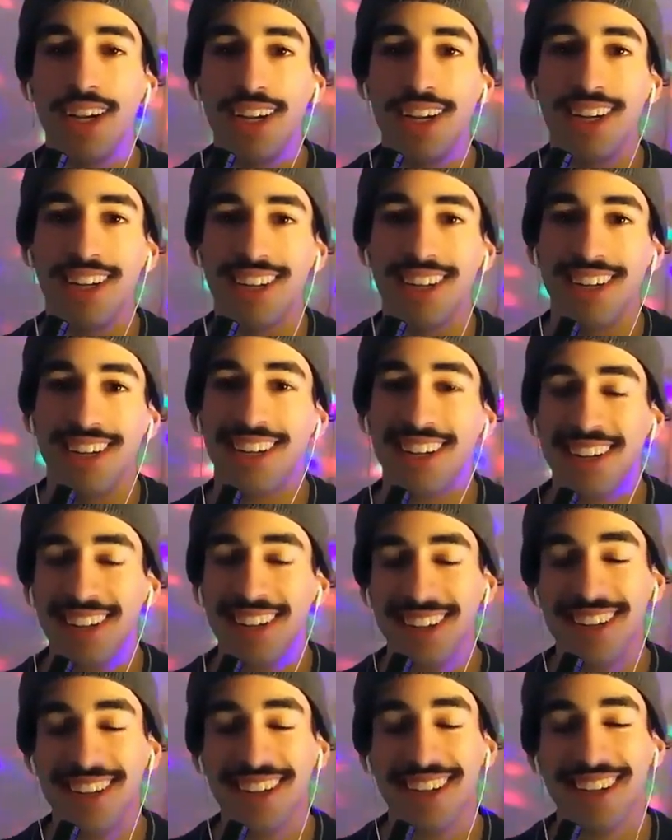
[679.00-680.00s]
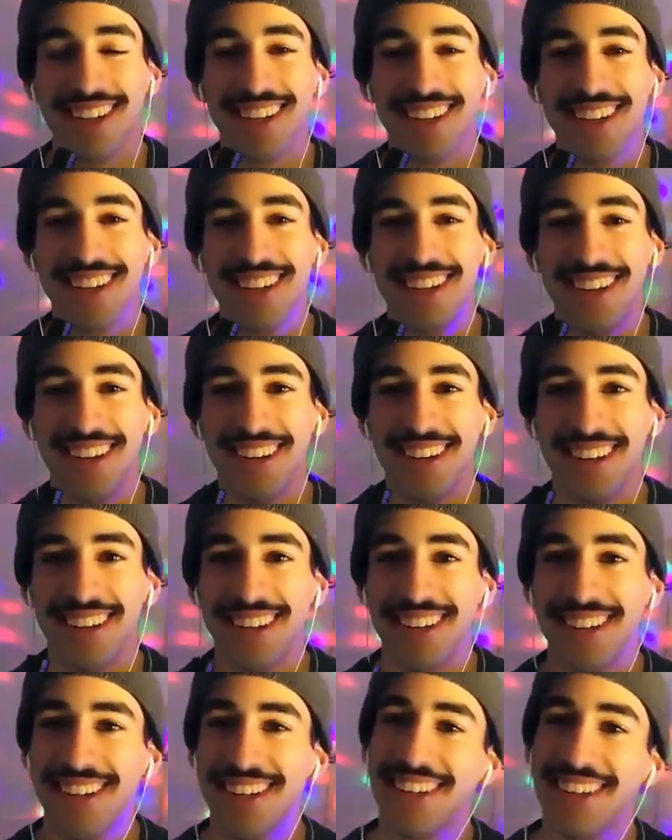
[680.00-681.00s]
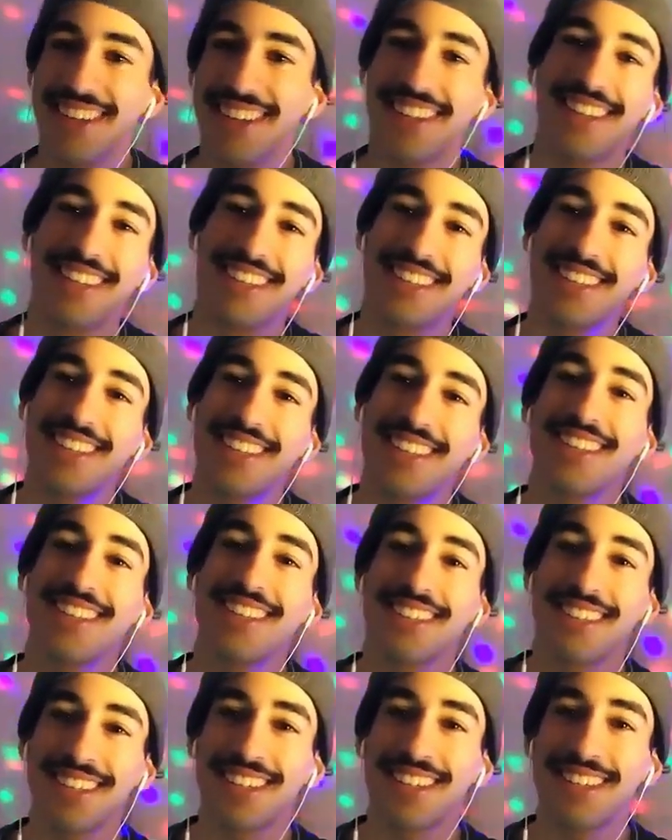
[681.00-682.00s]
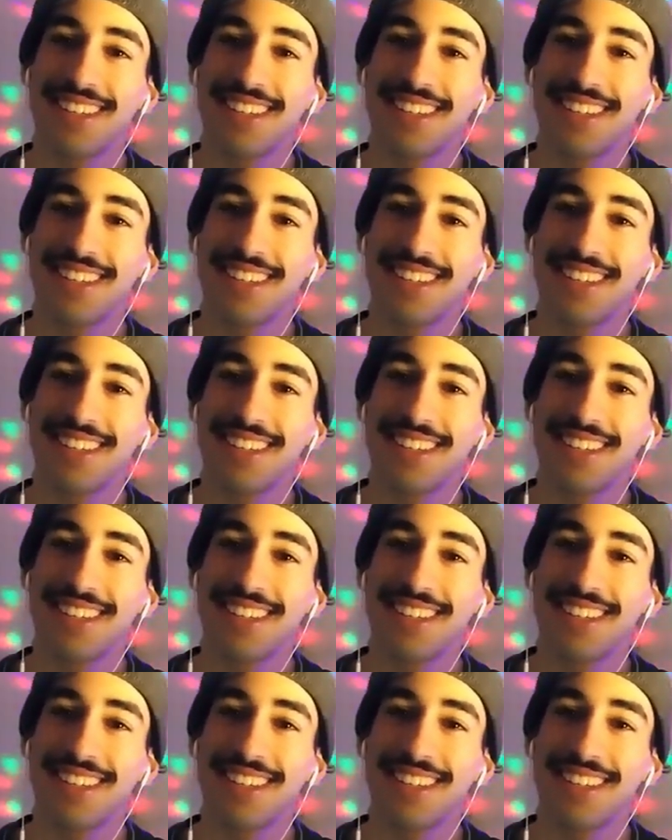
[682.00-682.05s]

you get a point, or you um,